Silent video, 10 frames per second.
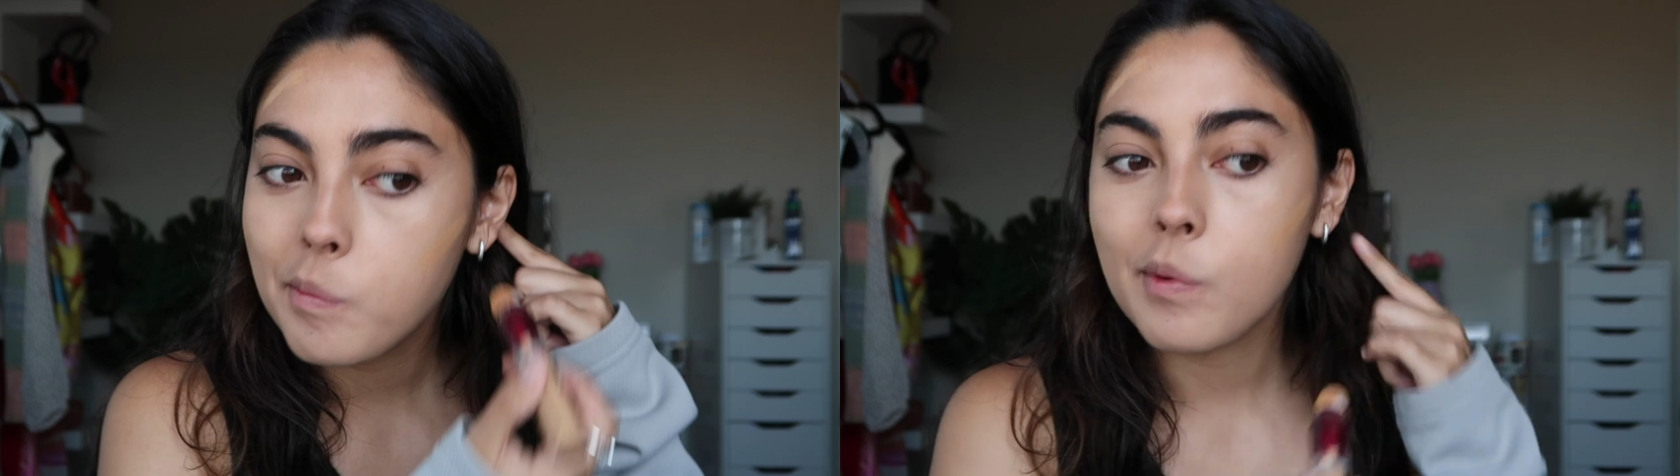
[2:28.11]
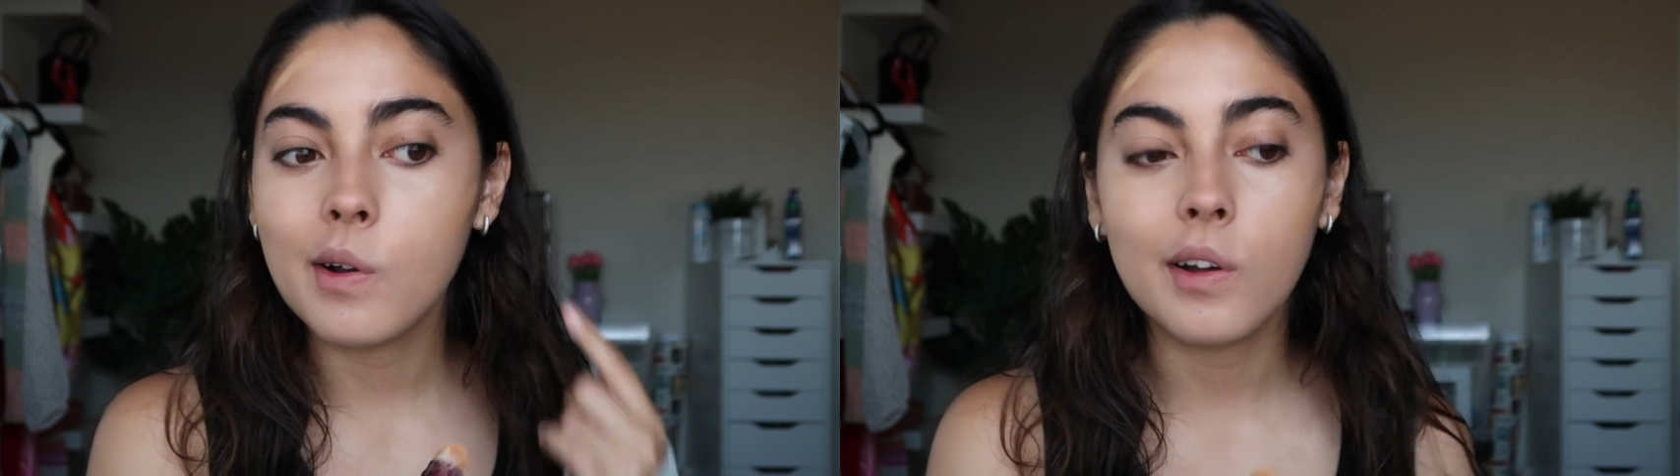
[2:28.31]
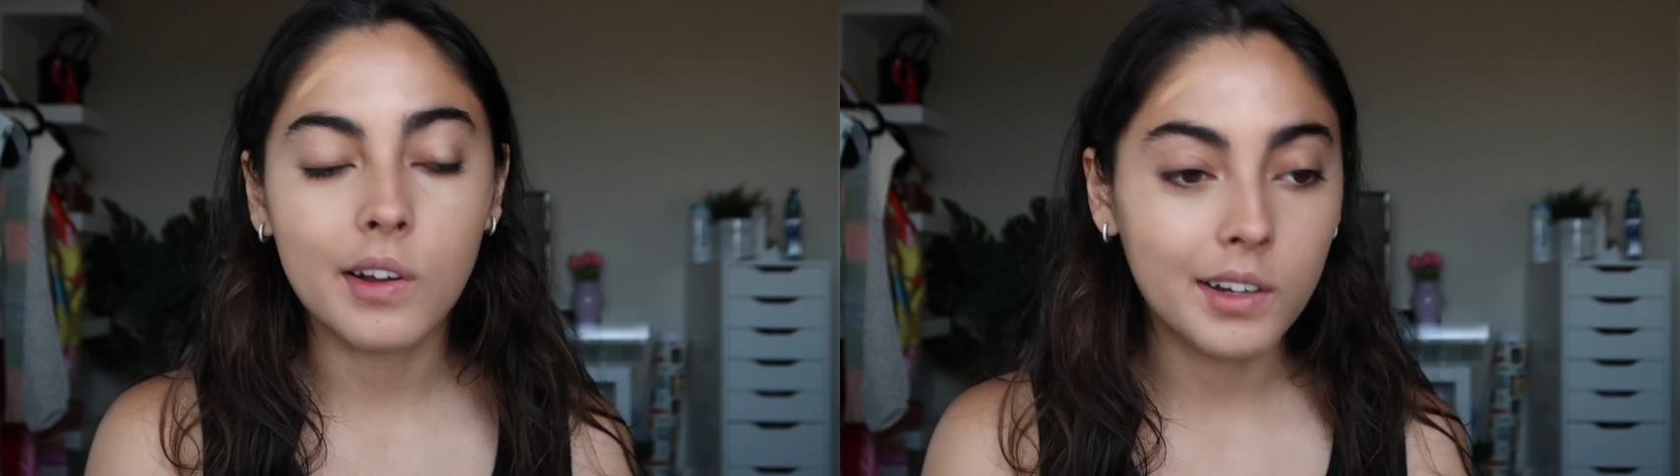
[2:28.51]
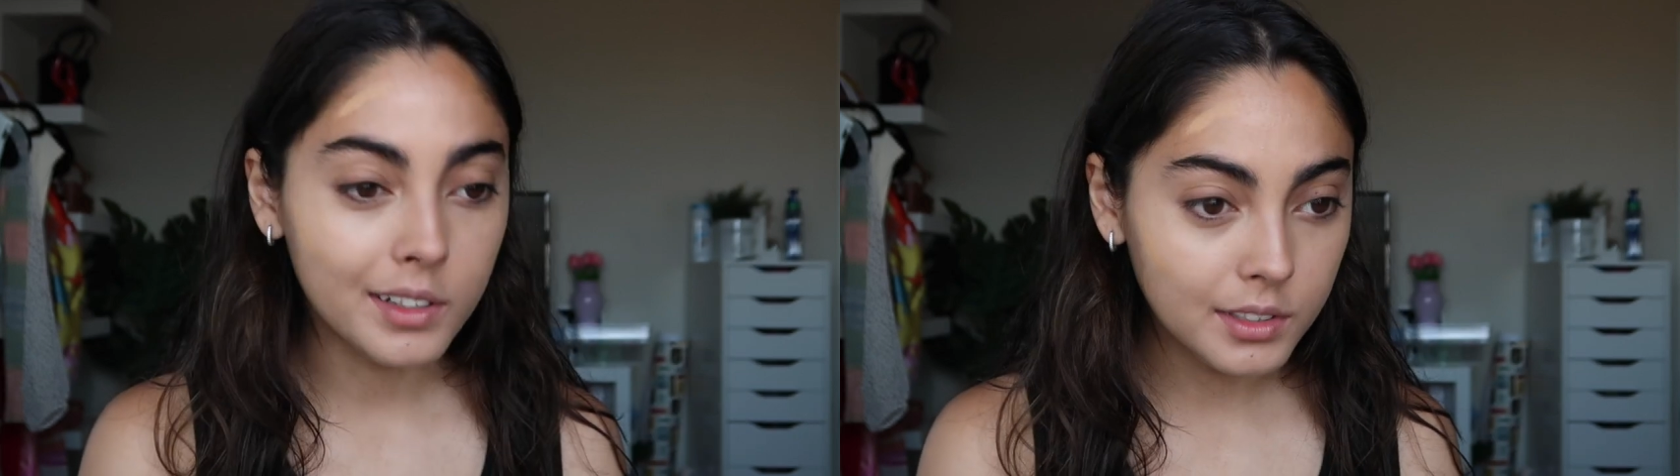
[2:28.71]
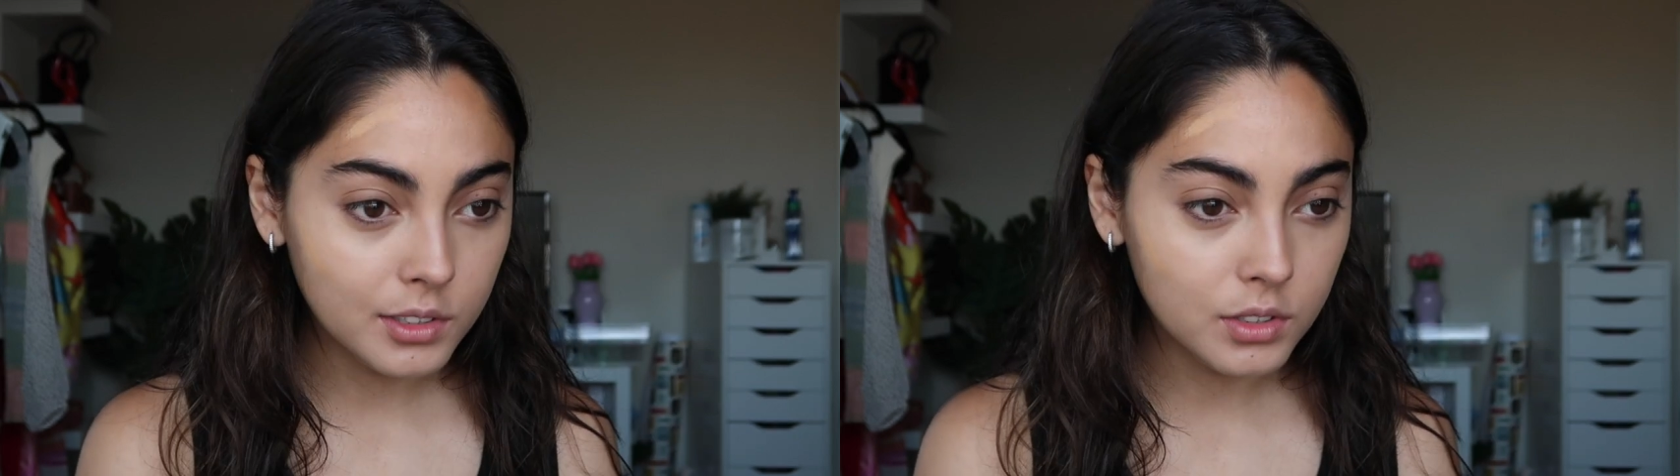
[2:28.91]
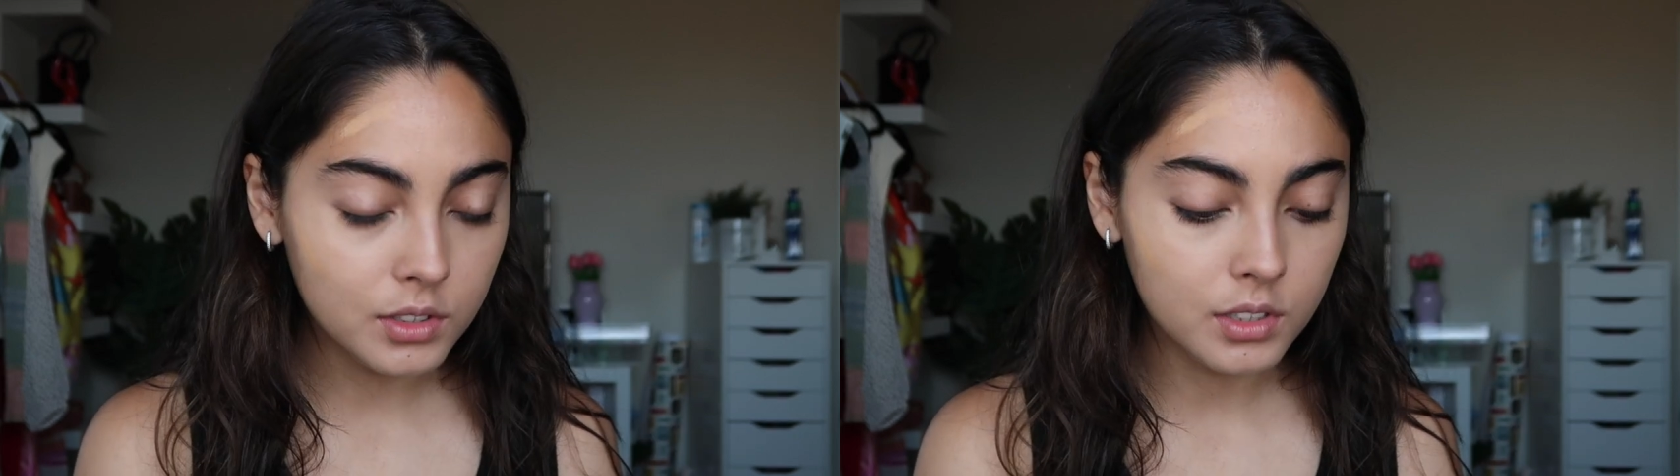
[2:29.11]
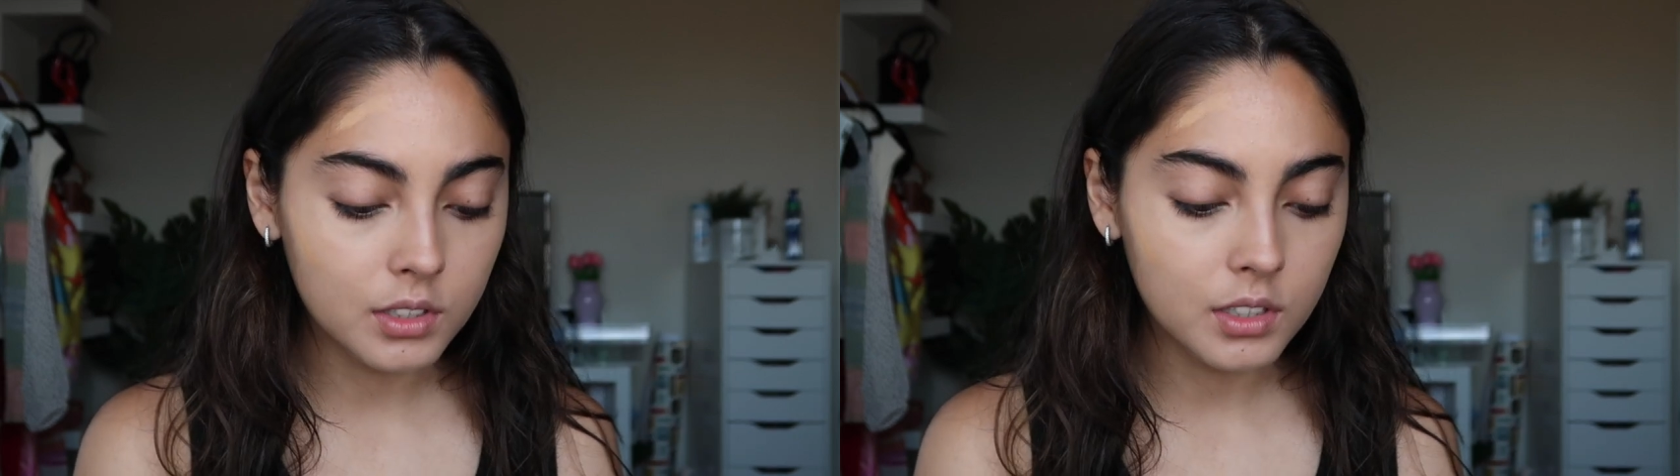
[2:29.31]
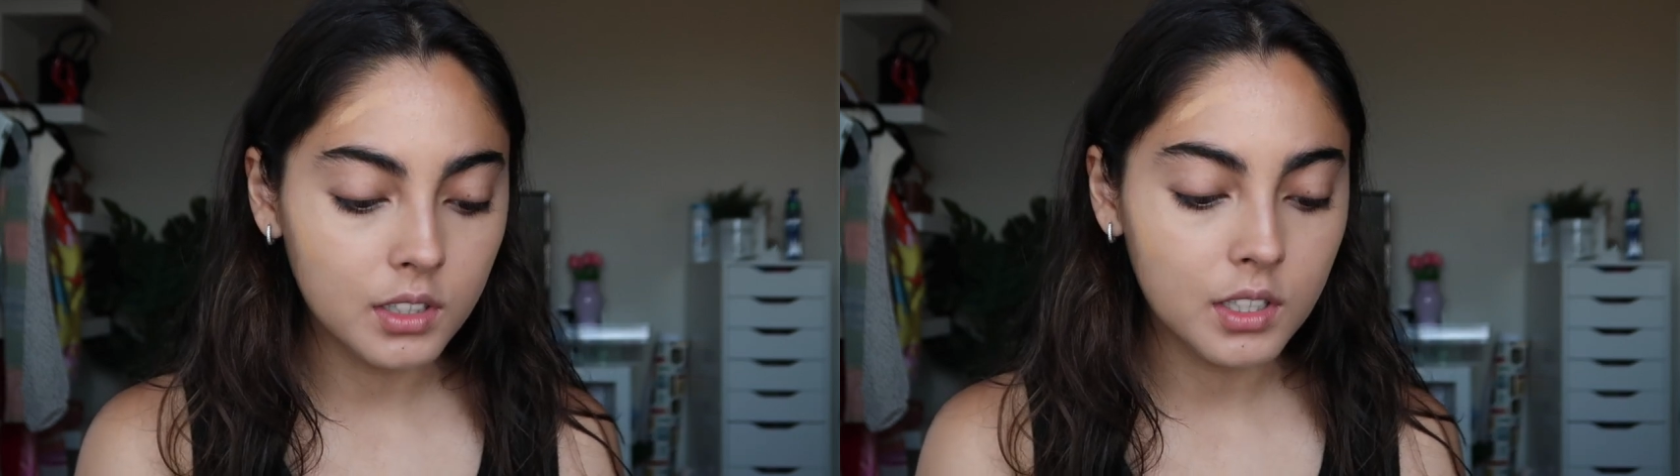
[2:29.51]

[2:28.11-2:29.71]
but